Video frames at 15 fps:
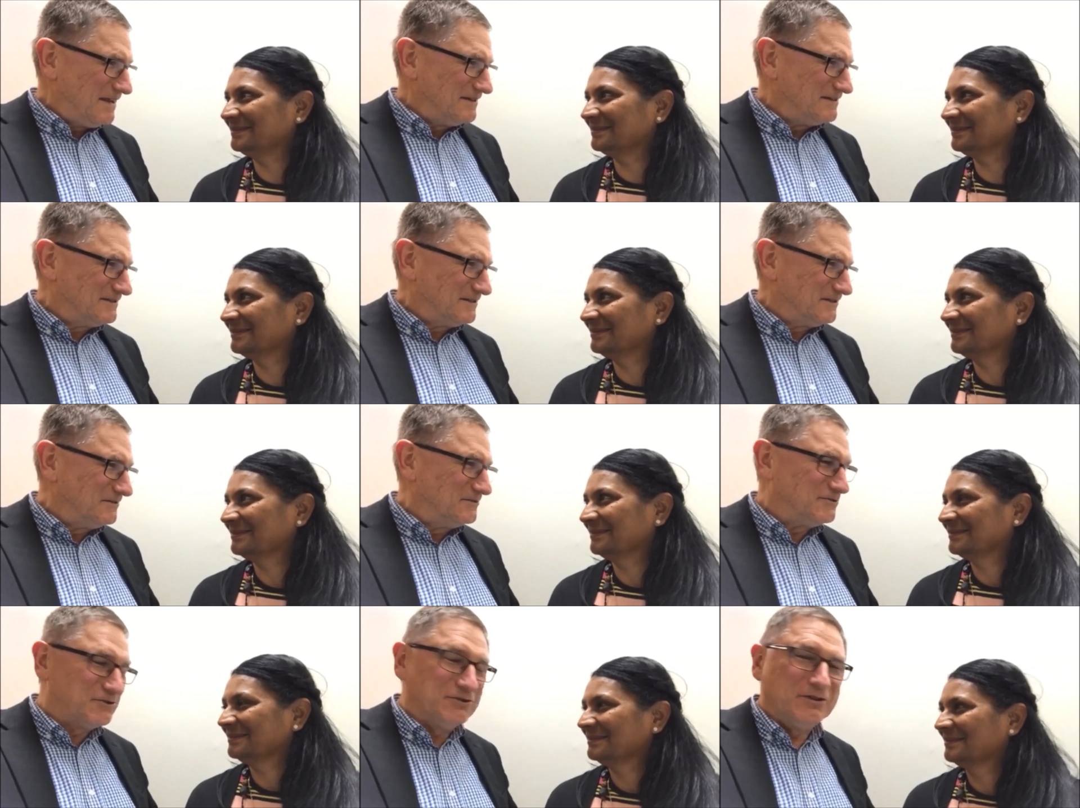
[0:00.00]
Speaker 1: and to
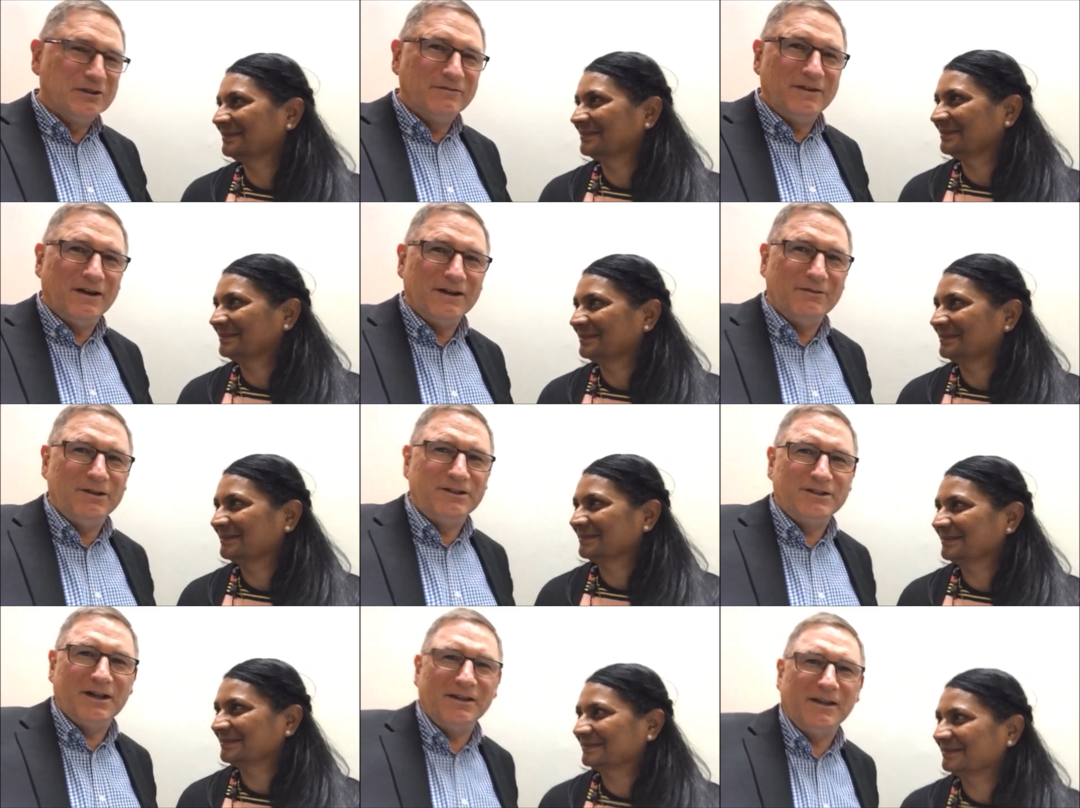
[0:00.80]
truly value
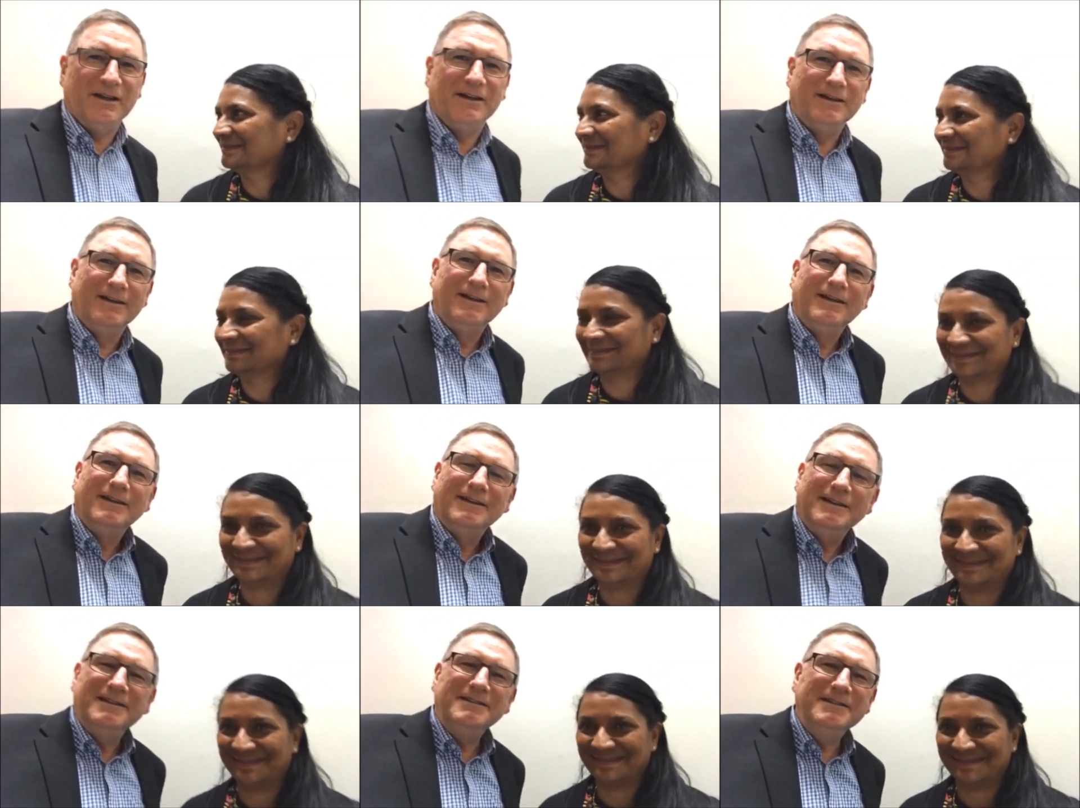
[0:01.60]
each other.
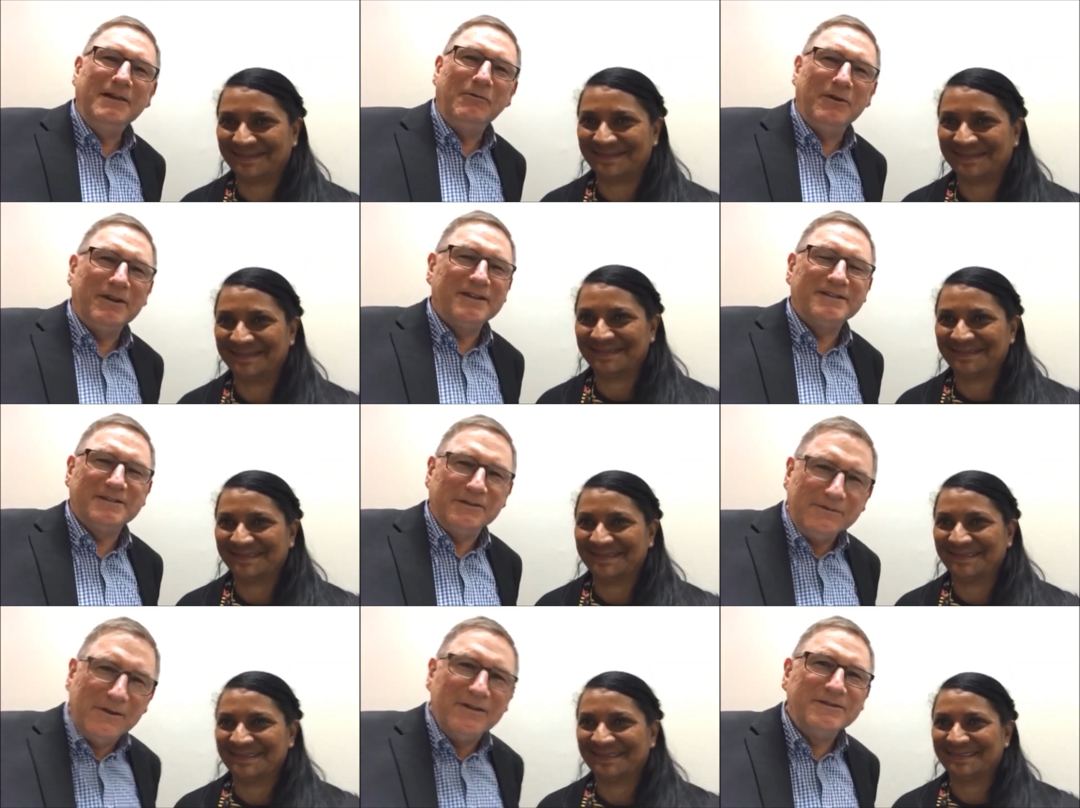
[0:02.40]
Isn't that what the
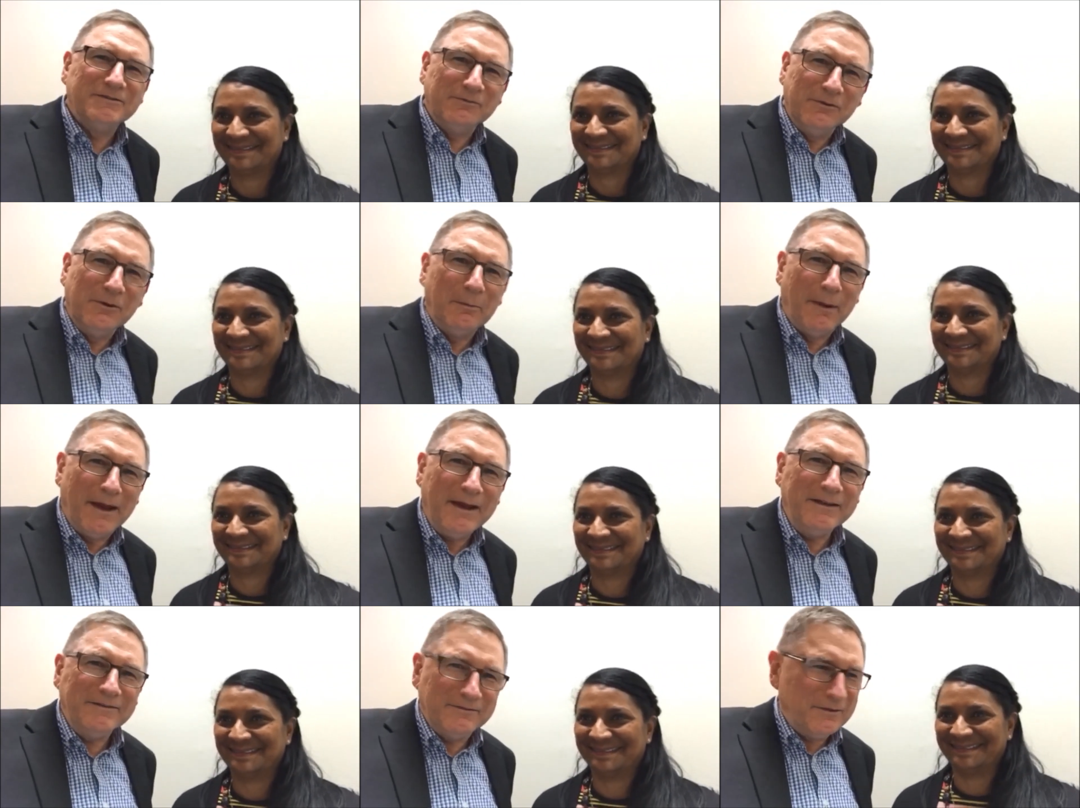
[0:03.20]
are all
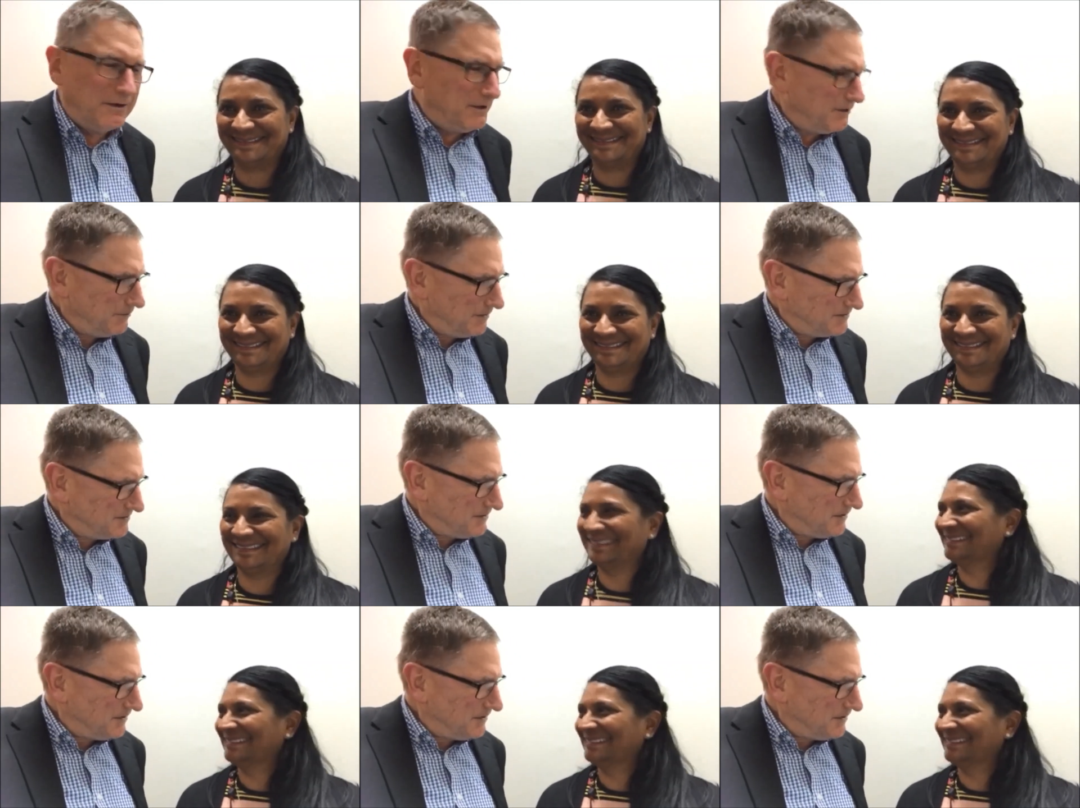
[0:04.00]
about? Valuing each